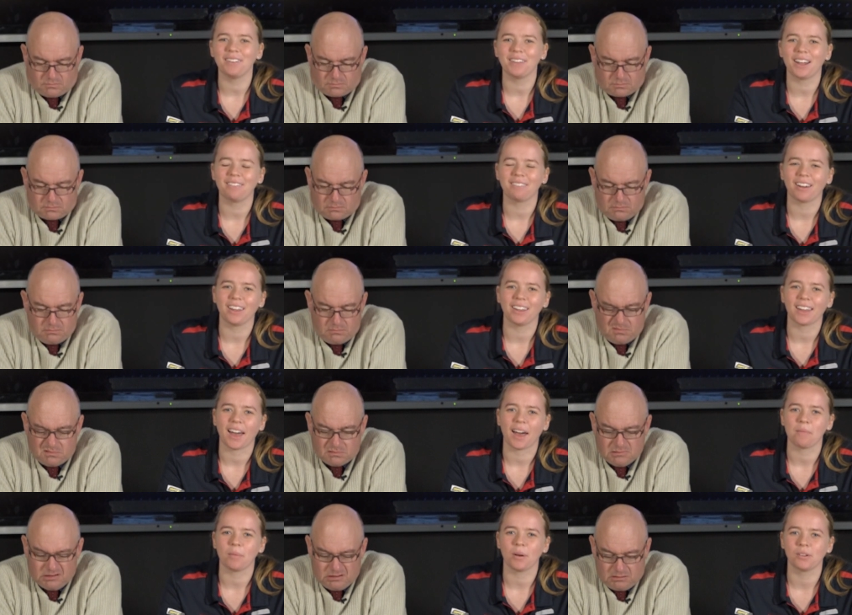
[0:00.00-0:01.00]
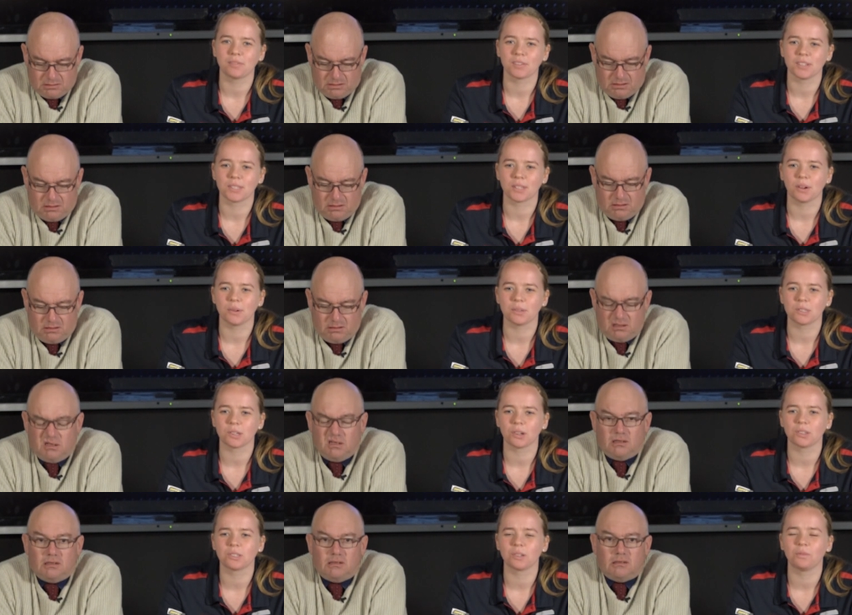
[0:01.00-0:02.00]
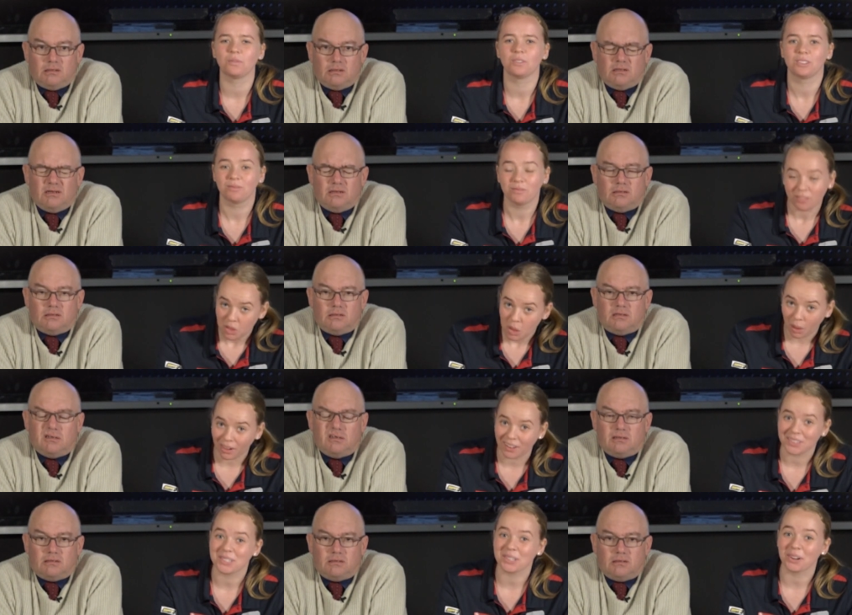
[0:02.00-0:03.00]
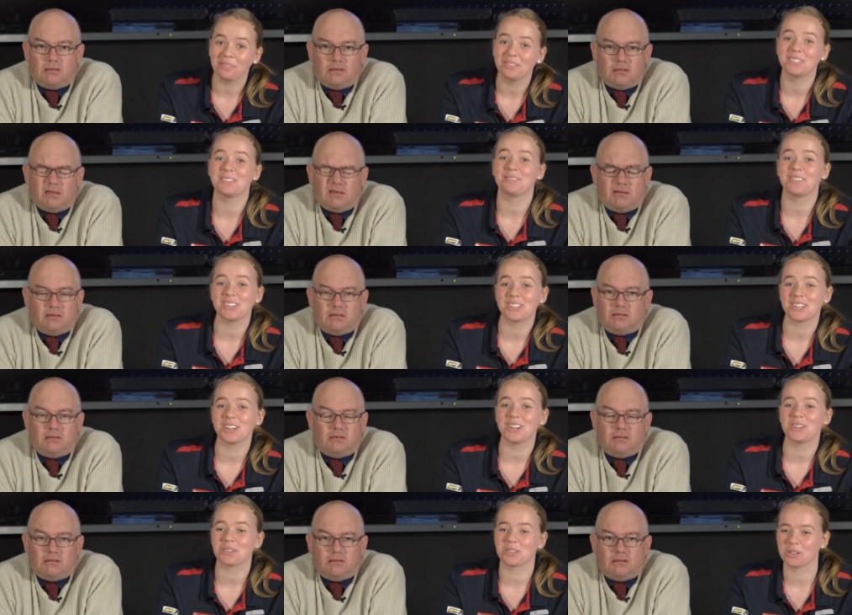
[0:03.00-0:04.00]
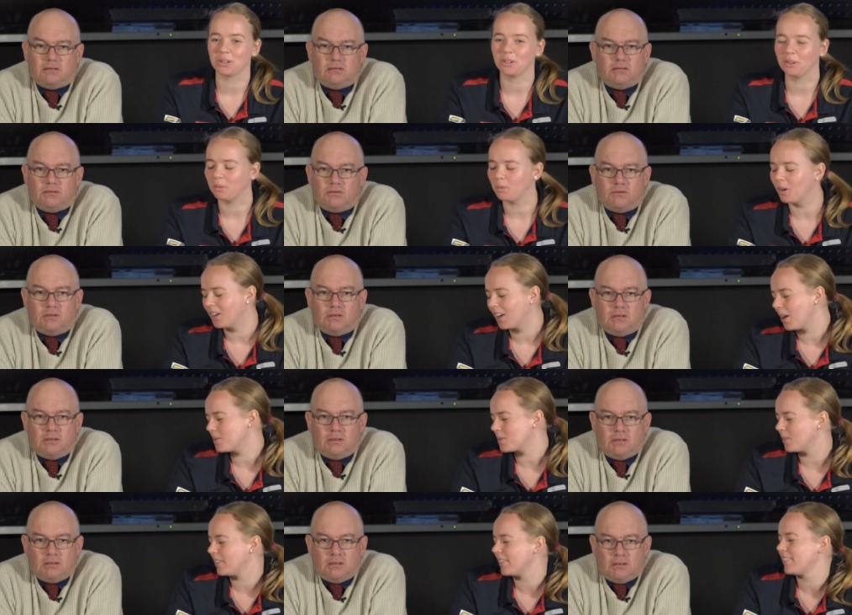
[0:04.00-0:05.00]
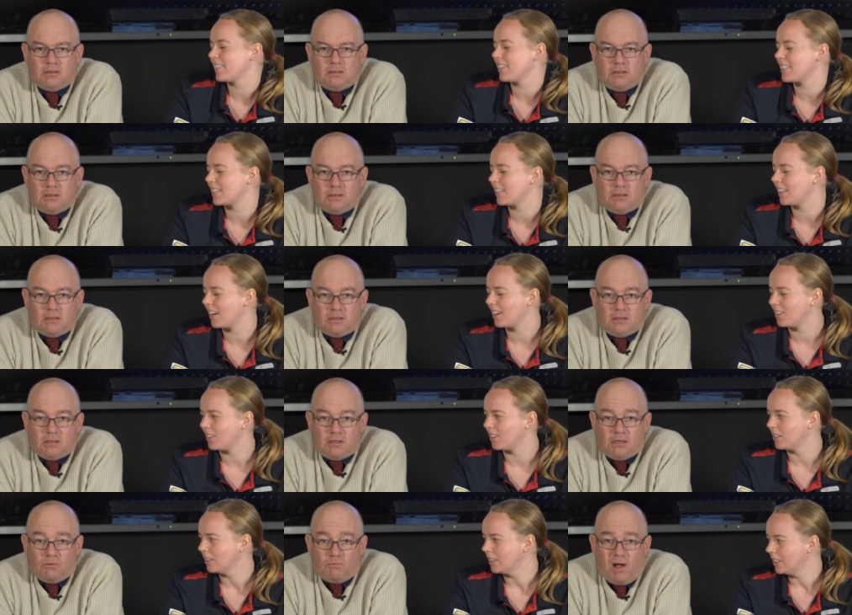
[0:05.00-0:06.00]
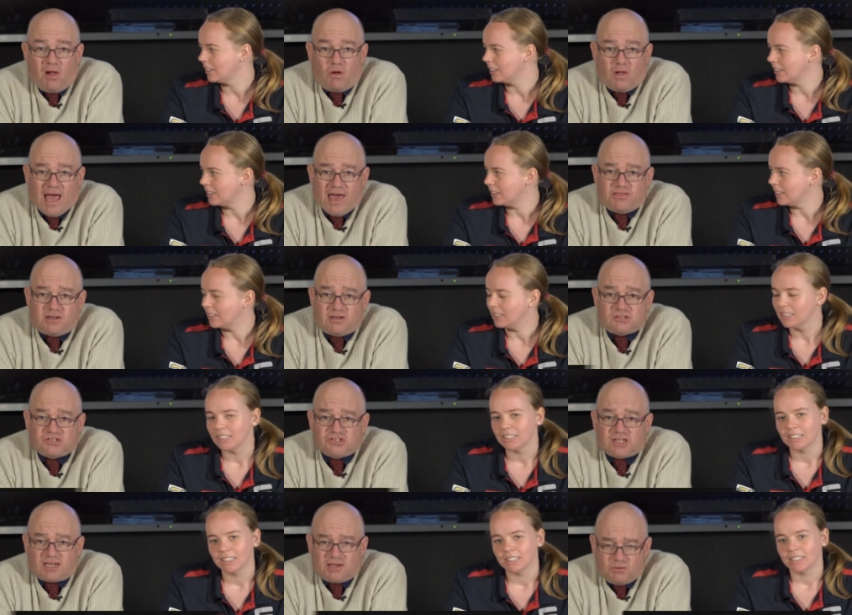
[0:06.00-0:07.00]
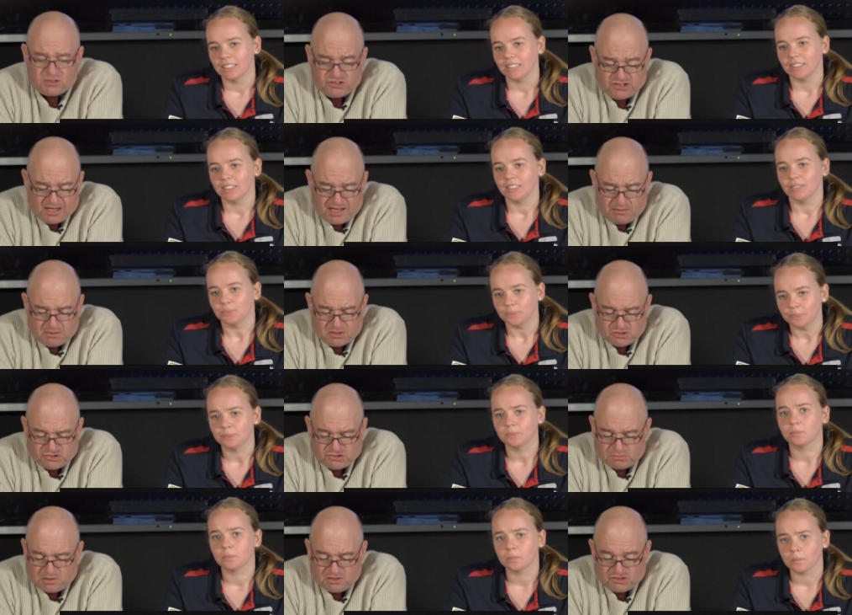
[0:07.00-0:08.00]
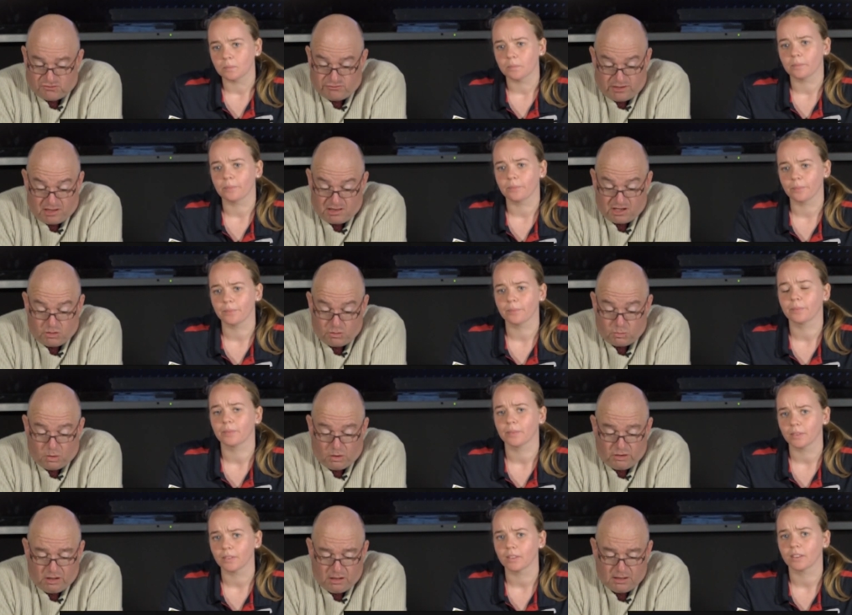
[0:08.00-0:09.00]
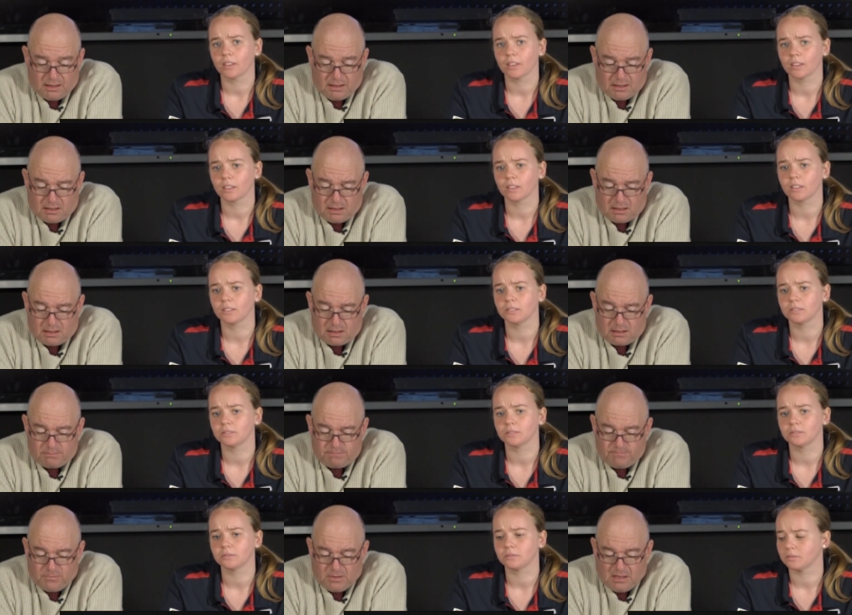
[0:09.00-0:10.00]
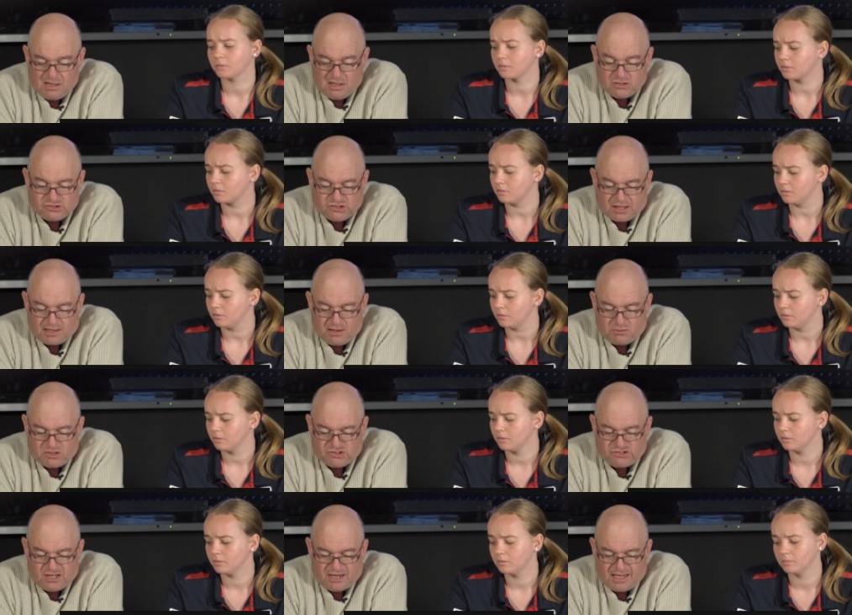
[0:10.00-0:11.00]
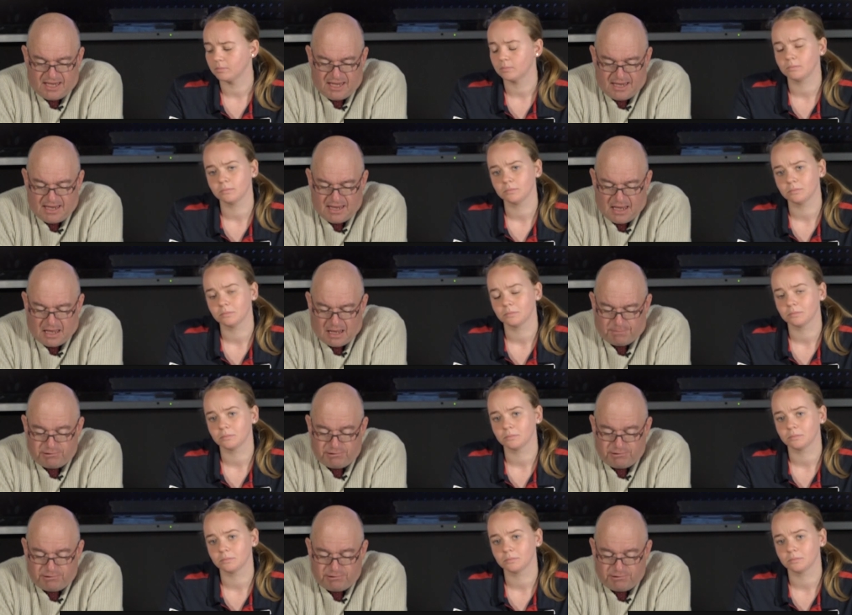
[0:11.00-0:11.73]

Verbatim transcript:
Speaker 1: with our recap of results. So, so, so for Division 2, what games were interesting there, Hugh?
Speaker 2: Well, Heatherton St Kilda City was, was a really good one. Um, St Kilda City uh,